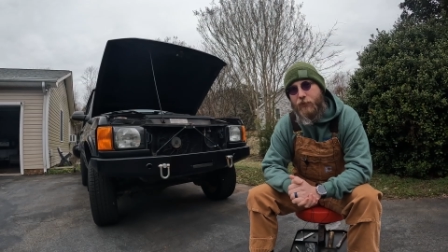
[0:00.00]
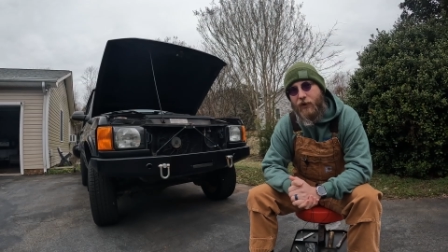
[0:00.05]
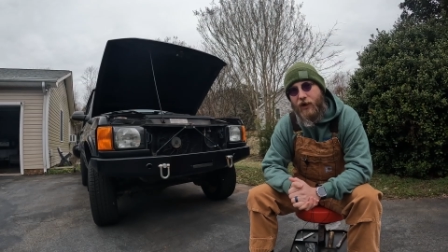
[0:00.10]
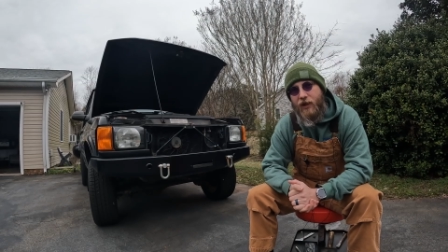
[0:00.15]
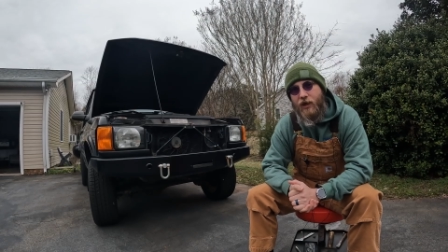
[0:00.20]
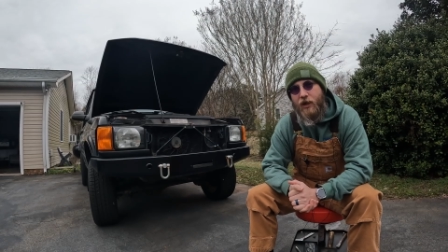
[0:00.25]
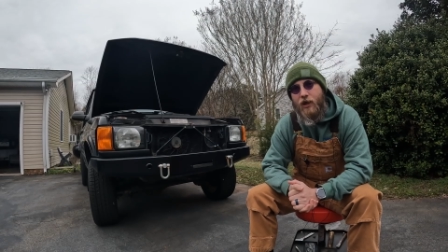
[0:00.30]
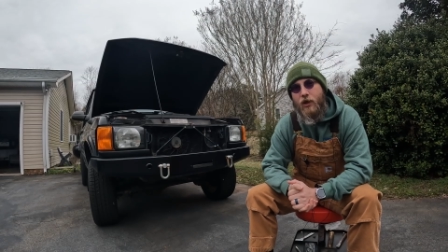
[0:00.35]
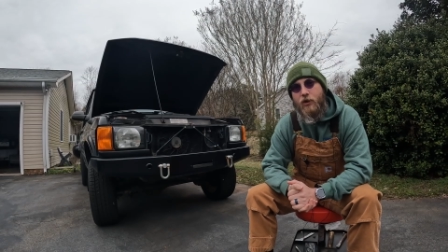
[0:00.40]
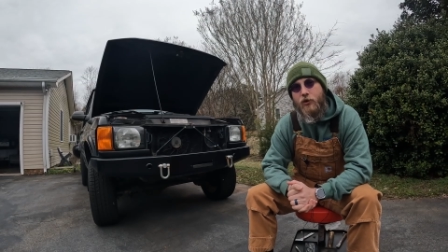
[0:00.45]
but
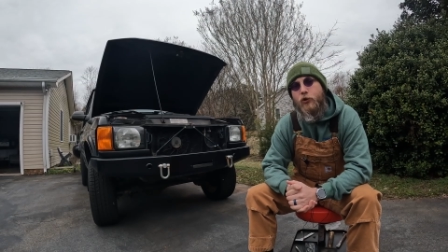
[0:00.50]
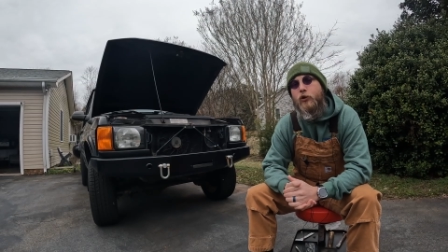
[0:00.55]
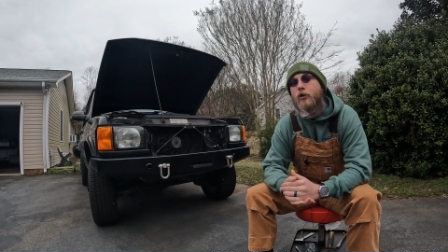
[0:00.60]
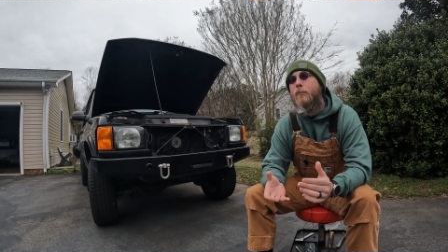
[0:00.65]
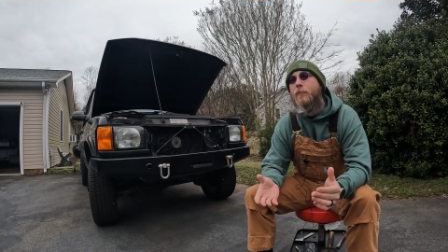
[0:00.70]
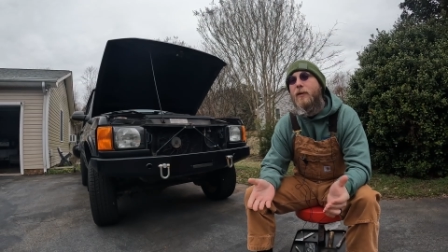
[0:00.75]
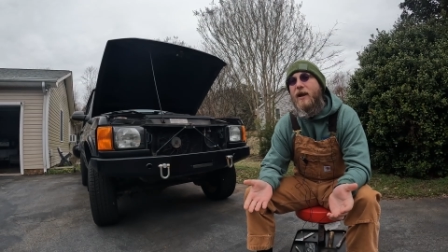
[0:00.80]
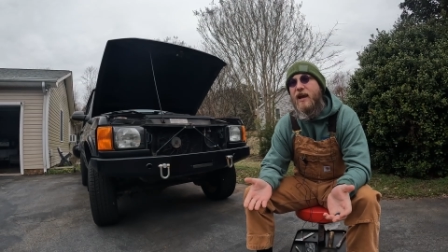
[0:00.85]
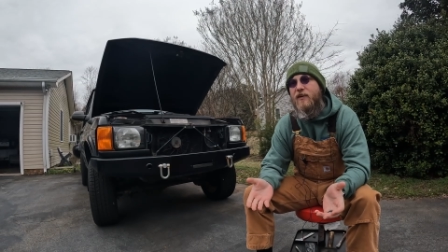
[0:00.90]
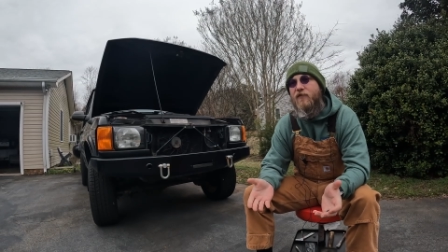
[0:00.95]
you're going
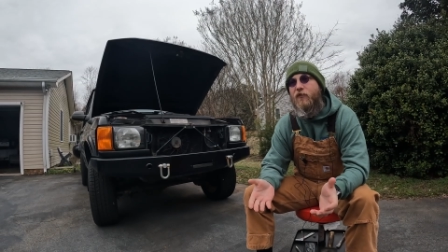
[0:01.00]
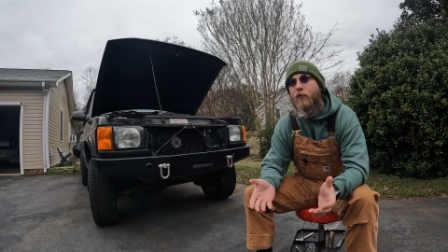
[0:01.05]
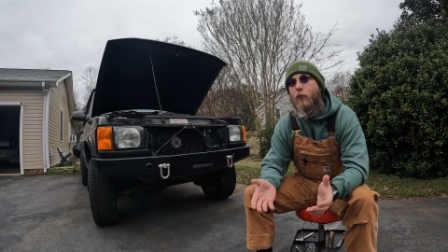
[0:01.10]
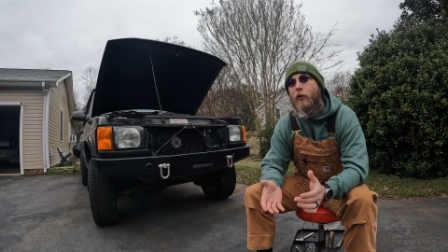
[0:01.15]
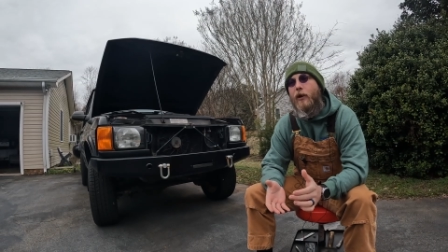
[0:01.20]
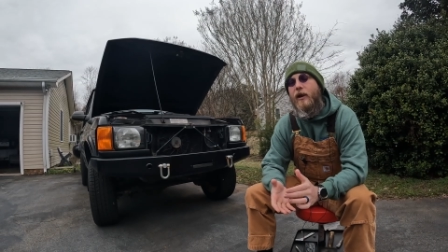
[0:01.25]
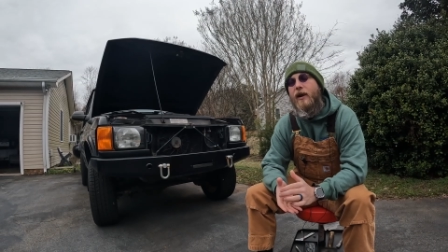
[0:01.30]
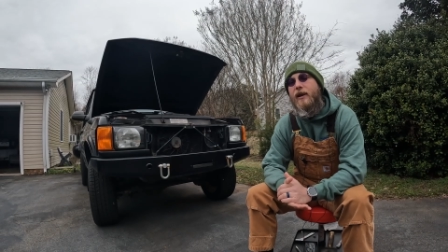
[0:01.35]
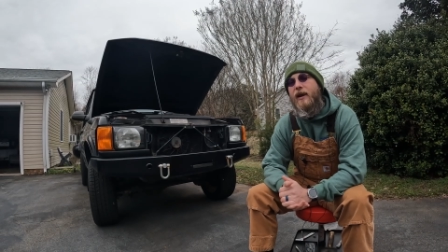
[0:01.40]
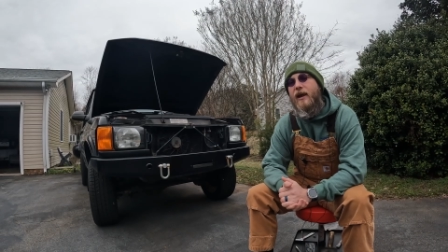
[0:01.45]
to pay
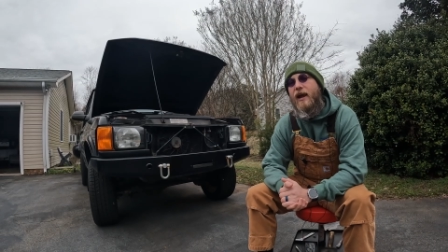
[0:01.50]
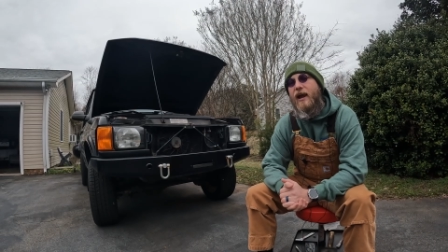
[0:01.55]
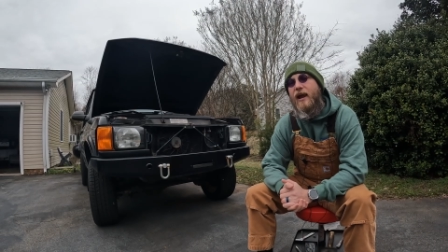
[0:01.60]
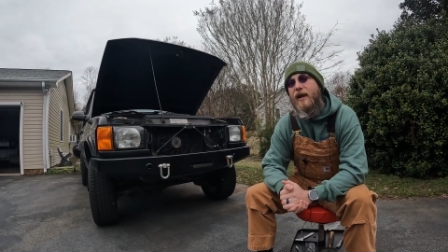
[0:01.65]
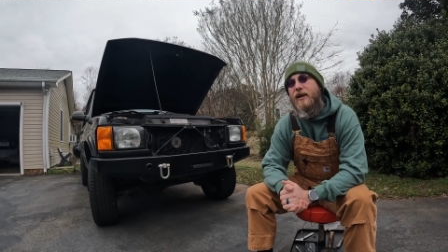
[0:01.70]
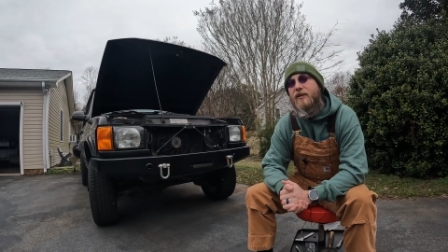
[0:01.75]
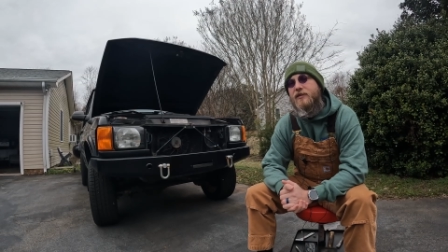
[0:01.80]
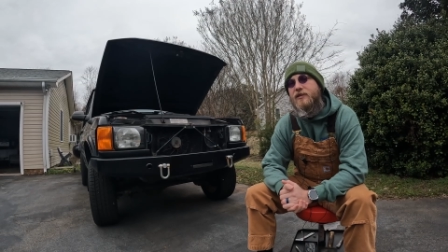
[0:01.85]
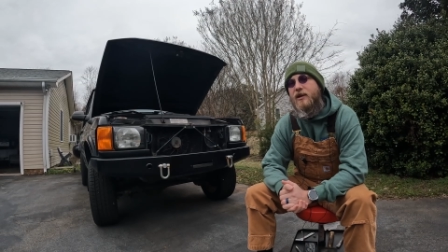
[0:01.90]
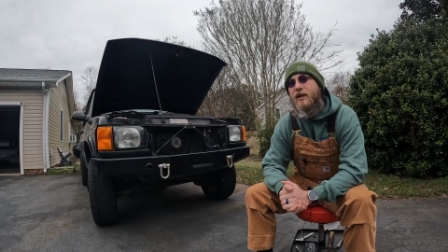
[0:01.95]
for it,
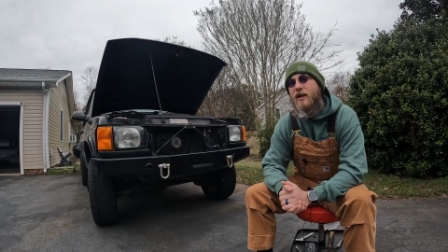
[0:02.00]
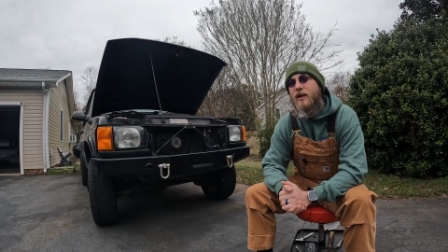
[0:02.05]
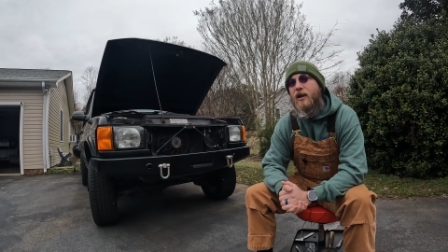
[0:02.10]
and